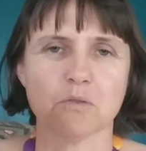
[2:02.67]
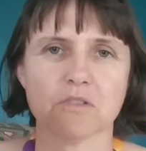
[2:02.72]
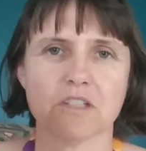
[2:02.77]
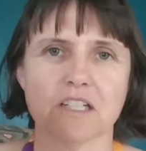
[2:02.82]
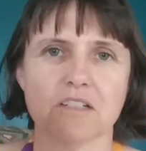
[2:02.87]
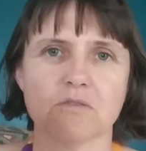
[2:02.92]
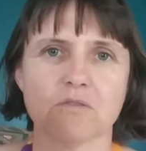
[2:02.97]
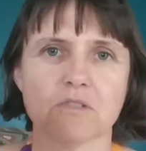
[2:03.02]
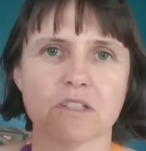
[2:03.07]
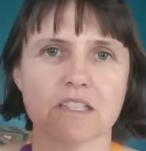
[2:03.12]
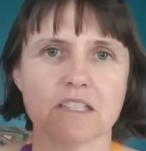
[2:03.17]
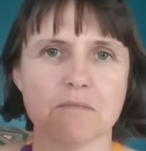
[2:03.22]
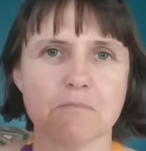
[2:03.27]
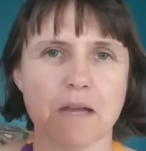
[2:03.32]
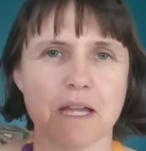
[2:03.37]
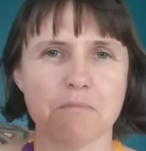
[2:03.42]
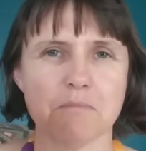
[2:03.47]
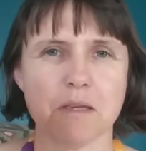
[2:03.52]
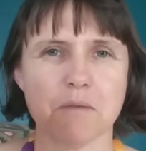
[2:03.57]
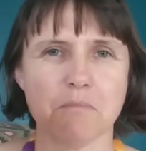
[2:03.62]
then really
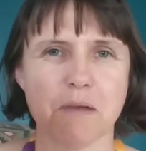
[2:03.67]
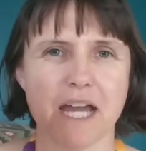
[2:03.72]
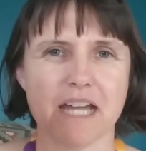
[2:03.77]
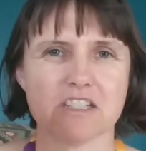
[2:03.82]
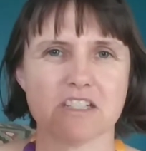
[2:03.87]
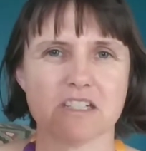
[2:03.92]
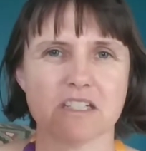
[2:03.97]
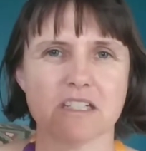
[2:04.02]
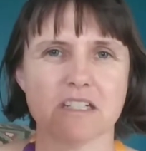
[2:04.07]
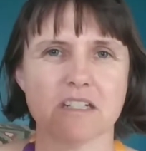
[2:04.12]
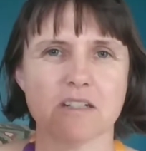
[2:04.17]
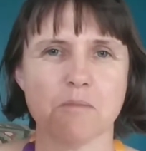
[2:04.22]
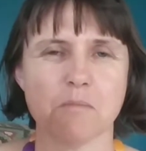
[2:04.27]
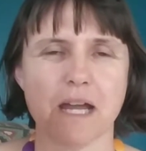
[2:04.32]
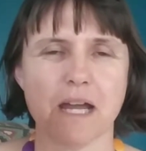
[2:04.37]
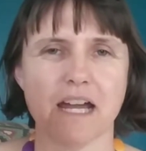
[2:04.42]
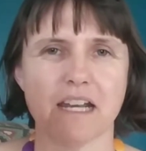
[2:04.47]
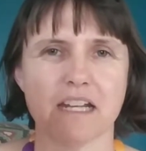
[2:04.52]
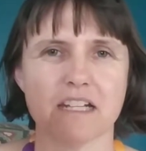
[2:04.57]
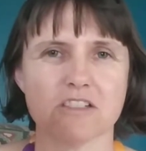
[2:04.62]
made me passionate
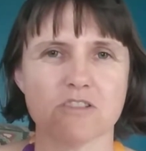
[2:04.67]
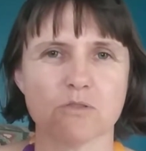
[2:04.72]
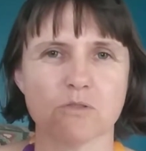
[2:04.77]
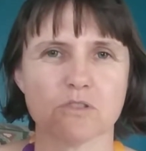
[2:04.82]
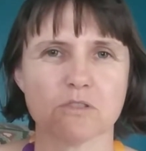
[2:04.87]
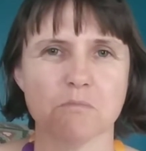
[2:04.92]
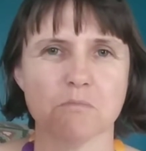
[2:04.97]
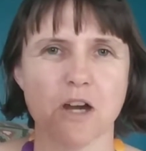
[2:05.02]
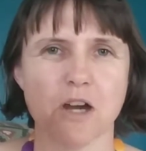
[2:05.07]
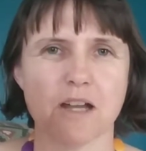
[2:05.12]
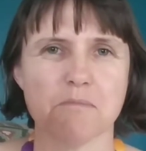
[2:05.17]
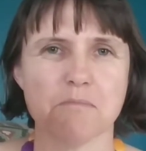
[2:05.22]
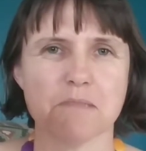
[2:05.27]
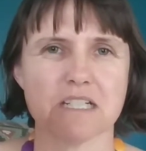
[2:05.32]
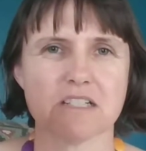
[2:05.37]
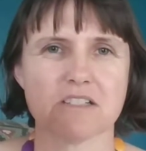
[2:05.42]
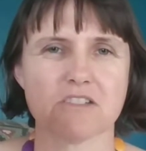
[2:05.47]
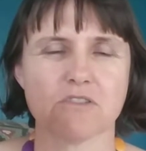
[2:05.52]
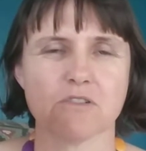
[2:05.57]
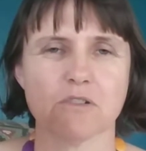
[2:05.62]
about and talk to my
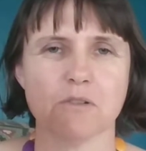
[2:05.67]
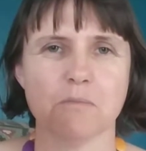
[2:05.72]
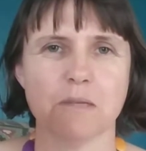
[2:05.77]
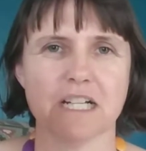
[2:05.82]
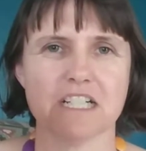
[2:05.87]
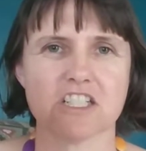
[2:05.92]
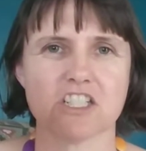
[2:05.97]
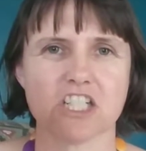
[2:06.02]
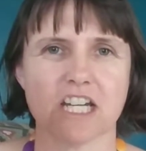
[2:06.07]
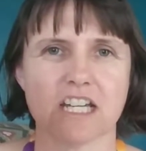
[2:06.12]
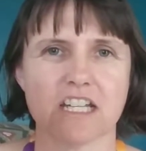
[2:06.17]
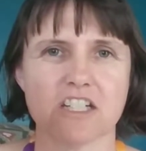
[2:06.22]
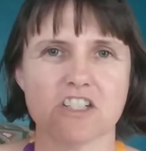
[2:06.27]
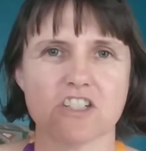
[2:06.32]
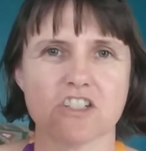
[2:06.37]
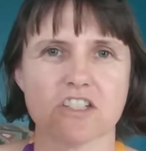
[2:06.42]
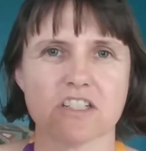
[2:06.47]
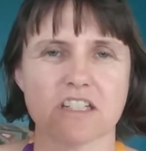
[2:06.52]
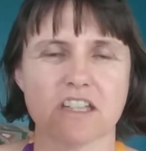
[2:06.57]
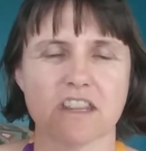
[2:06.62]
minister about
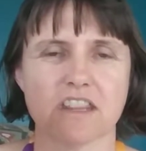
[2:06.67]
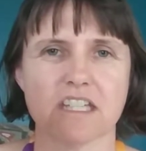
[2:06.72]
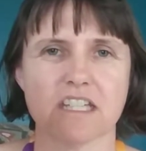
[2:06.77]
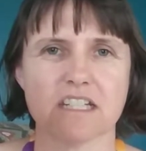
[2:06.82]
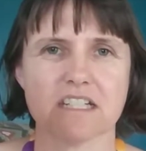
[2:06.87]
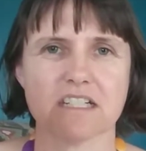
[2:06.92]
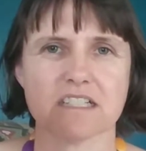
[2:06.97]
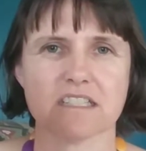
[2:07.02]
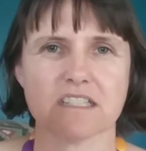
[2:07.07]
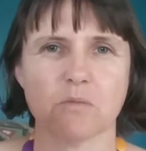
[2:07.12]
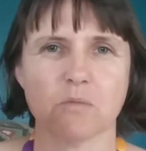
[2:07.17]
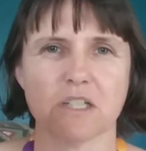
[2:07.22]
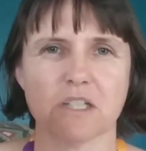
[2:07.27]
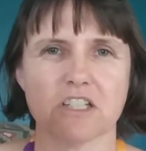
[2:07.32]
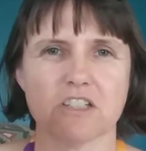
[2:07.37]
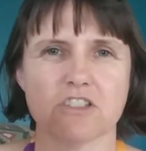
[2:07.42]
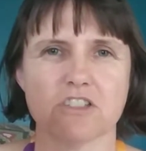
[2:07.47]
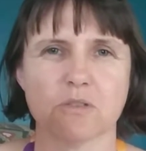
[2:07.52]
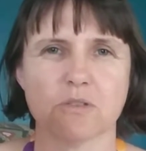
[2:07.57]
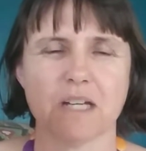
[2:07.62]
changes and things that we
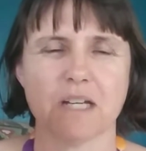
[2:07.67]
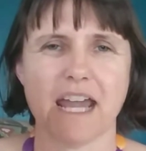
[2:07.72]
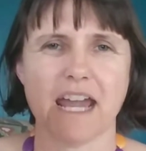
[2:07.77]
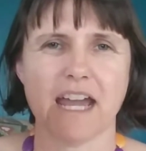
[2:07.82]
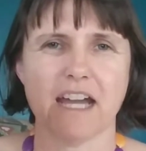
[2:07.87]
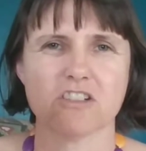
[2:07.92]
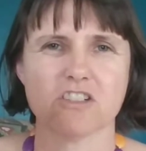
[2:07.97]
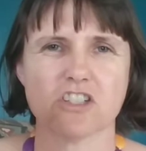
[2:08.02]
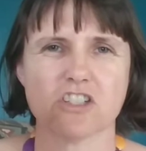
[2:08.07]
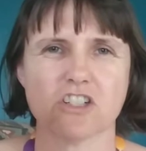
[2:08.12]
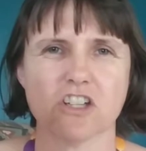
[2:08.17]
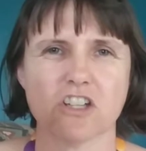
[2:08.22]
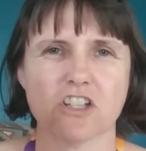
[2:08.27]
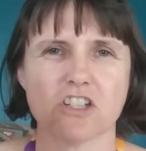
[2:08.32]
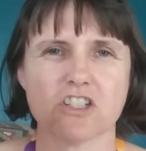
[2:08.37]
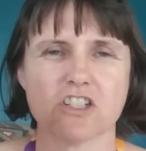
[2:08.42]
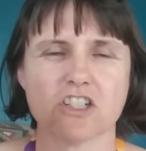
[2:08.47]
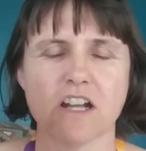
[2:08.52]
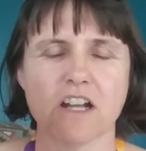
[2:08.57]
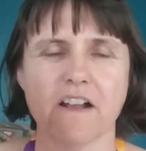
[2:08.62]
could do in our
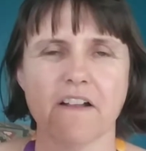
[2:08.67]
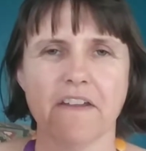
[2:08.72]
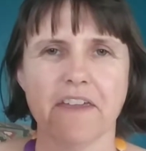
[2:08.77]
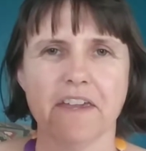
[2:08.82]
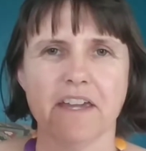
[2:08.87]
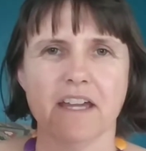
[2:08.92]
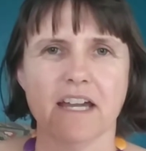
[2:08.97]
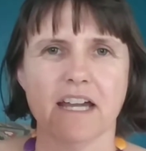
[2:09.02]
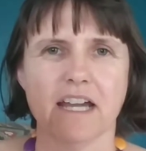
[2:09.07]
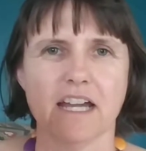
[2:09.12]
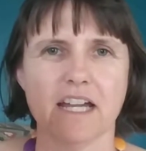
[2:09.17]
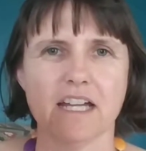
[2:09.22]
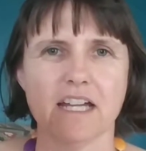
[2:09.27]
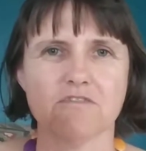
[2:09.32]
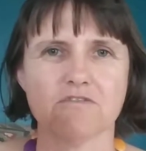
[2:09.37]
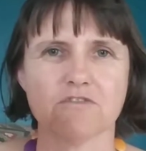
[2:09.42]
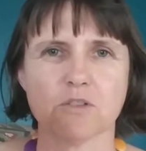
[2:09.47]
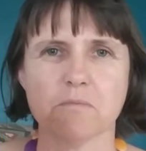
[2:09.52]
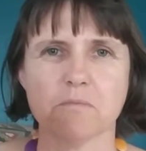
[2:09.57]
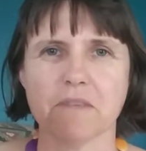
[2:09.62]
church.
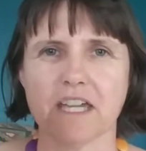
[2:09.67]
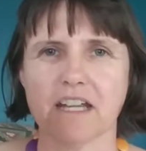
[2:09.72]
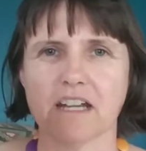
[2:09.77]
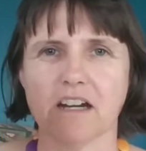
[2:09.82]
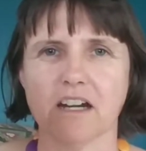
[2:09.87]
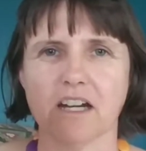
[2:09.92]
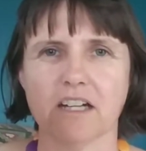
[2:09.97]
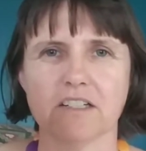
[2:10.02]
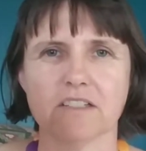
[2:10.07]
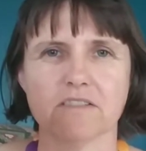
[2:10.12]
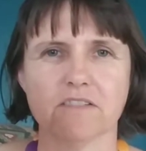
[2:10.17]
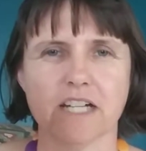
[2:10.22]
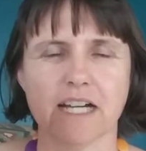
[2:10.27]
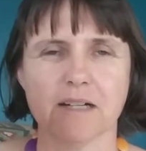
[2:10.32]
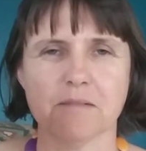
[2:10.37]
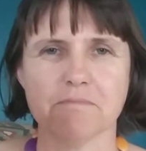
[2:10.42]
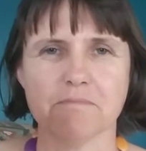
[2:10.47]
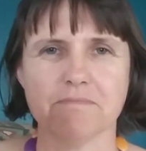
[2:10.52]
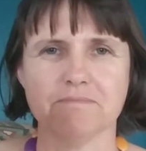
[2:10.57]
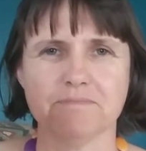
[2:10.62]
And from there
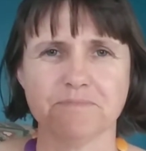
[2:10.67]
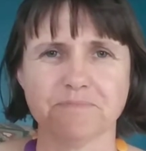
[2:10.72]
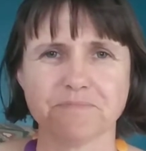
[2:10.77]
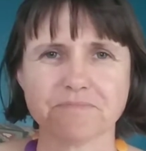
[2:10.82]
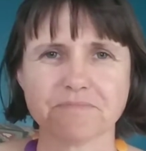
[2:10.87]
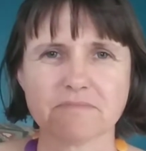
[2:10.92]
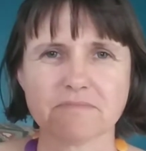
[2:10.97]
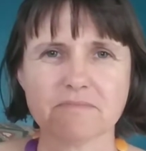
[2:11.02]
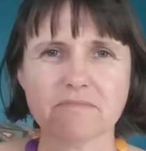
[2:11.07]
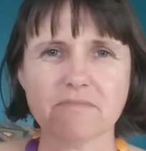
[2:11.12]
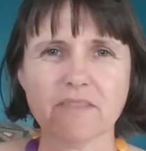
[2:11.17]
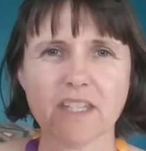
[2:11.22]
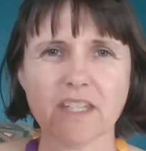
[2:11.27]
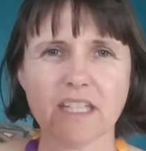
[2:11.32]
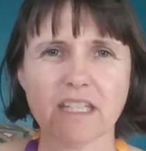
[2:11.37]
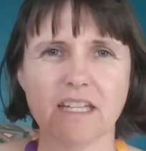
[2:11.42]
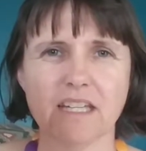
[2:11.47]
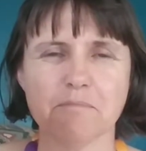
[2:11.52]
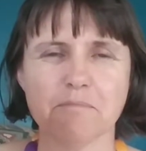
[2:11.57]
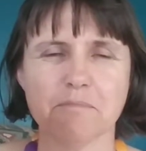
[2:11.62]
I've
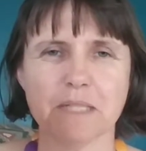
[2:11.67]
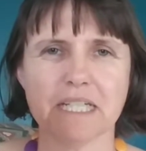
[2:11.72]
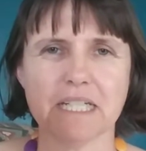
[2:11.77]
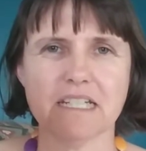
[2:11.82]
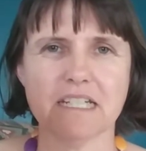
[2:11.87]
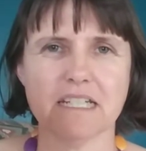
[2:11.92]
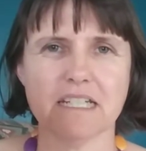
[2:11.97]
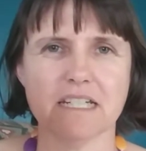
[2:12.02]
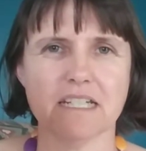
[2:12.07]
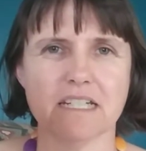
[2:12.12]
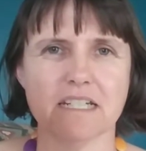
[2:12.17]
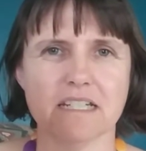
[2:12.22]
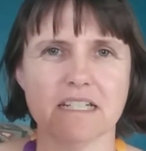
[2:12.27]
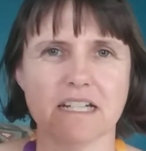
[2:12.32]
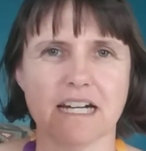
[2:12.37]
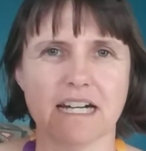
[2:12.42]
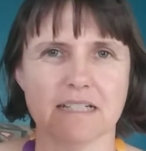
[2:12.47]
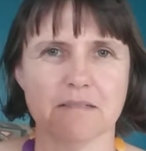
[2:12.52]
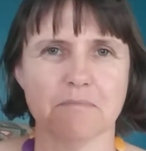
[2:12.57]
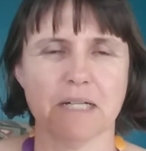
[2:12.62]
been in
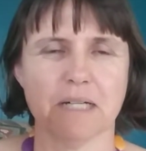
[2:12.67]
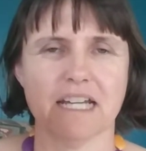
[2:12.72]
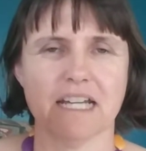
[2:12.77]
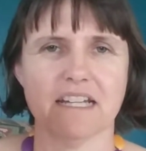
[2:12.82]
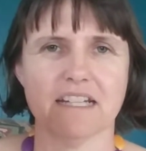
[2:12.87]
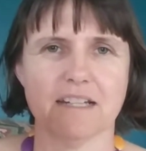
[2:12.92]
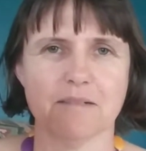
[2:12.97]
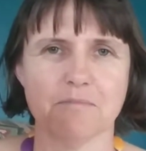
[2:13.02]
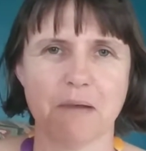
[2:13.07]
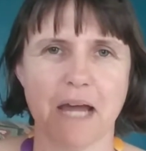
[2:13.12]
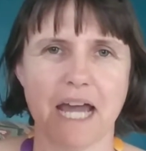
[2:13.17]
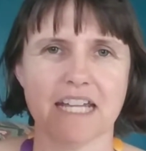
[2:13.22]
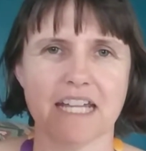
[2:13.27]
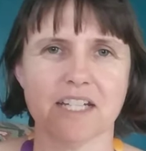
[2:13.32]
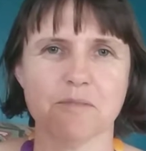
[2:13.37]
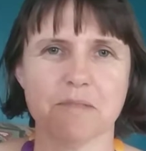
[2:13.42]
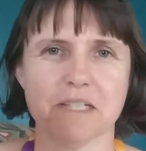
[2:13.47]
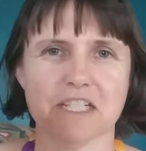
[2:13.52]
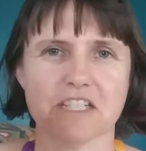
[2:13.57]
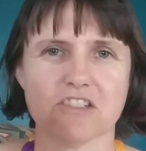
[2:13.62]
unpaid and
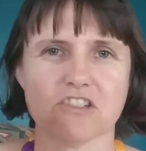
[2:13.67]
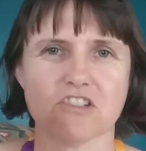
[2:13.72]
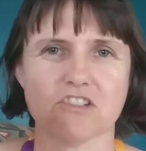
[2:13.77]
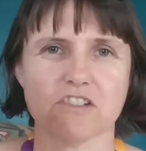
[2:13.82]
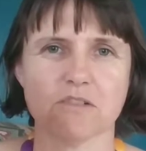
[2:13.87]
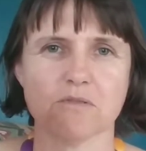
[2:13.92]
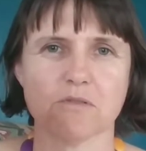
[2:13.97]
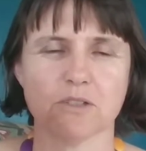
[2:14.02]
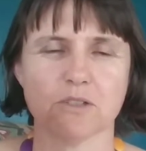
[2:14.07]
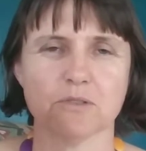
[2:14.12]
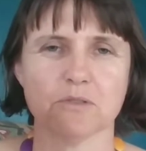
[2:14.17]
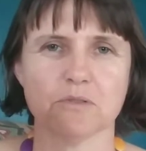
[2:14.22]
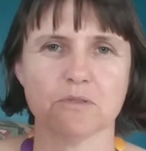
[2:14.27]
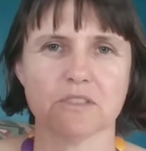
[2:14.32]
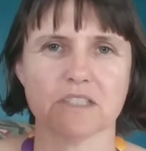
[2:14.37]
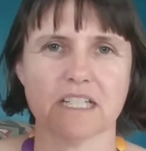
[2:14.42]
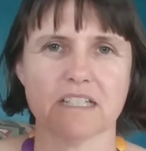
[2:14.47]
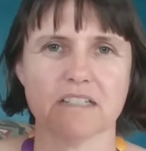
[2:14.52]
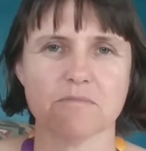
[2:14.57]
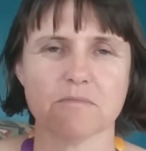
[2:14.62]
paid ministry
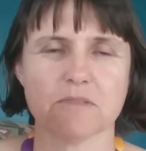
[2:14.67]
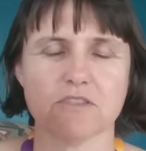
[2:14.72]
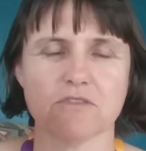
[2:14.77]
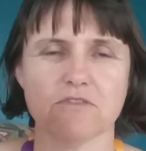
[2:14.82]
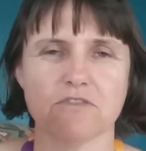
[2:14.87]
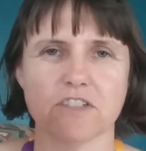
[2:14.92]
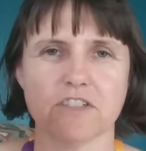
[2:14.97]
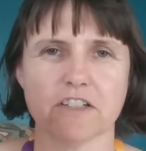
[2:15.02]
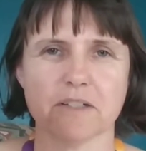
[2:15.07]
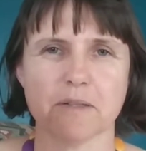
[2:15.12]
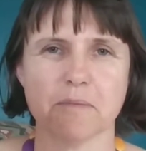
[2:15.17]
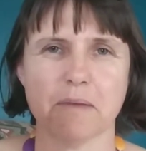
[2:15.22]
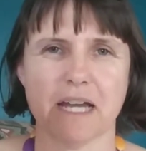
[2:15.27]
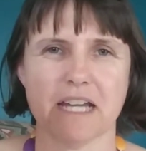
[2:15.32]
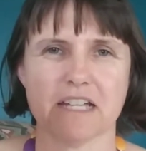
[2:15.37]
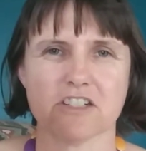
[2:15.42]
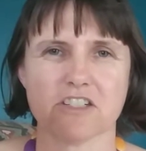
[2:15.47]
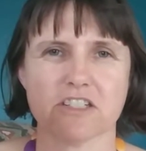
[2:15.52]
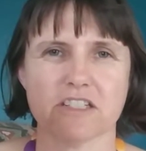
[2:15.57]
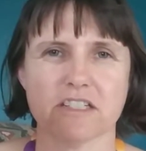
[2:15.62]
roles, and I'm still very
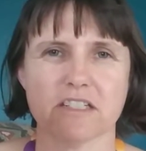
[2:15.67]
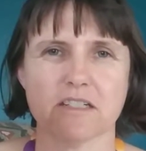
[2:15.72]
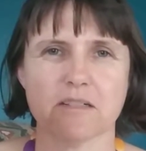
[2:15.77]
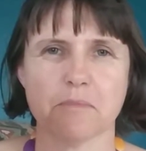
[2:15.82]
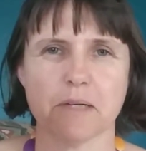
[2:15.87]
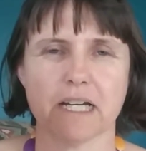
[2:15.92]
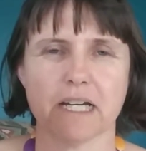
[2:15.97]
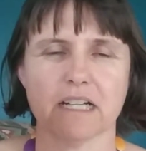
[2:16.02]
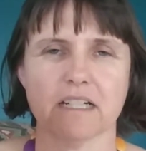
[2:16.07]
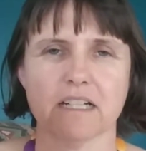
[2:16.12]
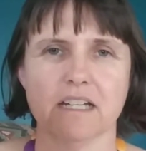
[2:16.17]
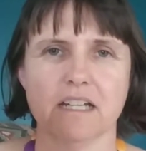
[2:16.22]
passionate about